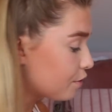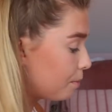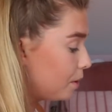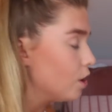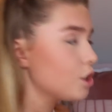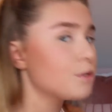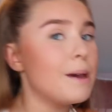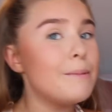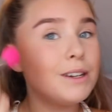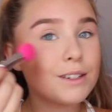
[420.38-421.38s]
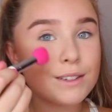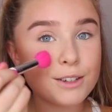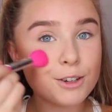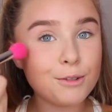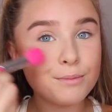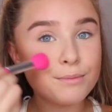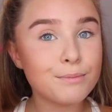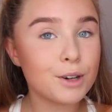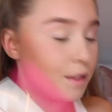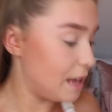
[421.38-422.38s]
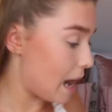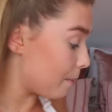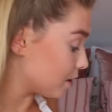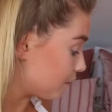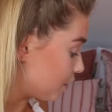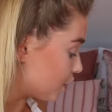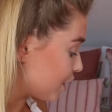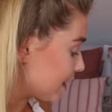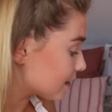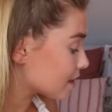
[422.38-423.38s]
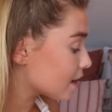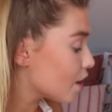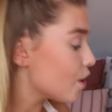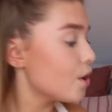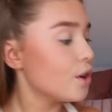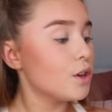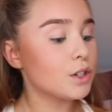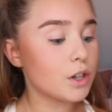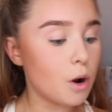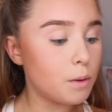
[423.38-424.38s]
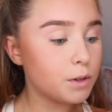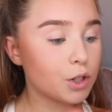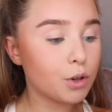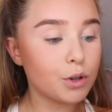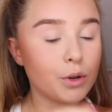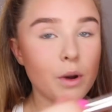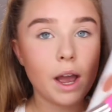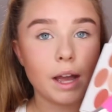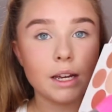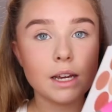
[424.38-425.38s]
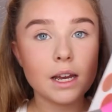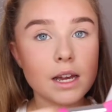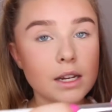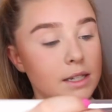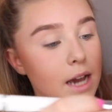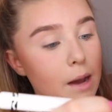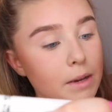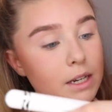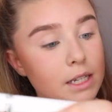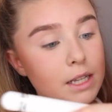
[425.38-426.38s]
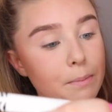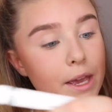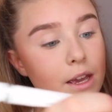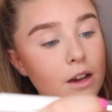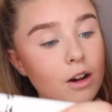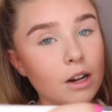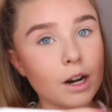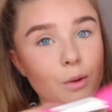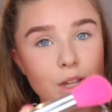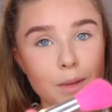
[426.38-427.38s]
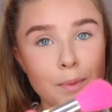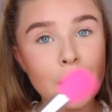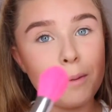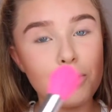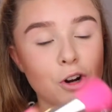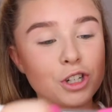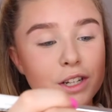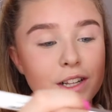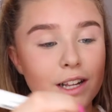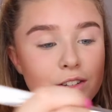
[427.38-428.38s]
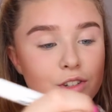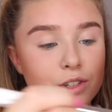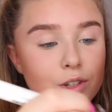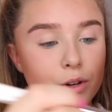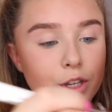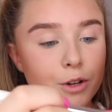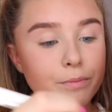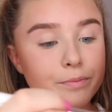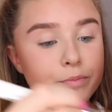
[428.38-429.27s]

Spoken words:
for blush, maybe just to put on the apples of your cheeks. So I'm just going to dab into the pink colour with the pink brush. I think that's just so cute.